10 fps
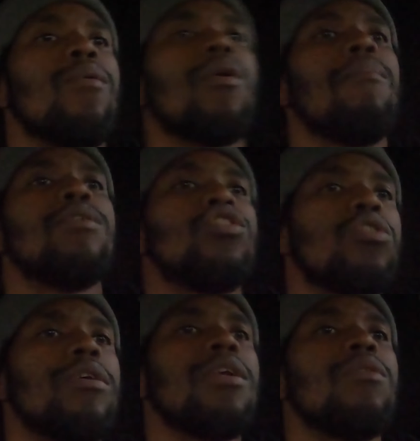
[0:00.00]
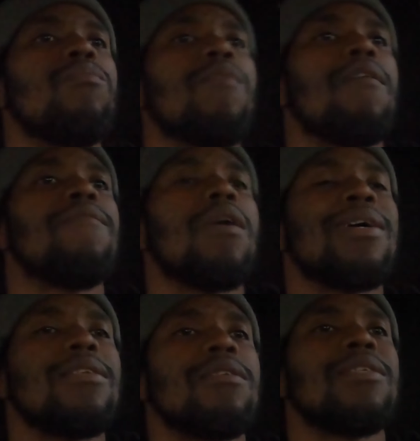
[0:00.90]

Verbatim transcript: well, majority of our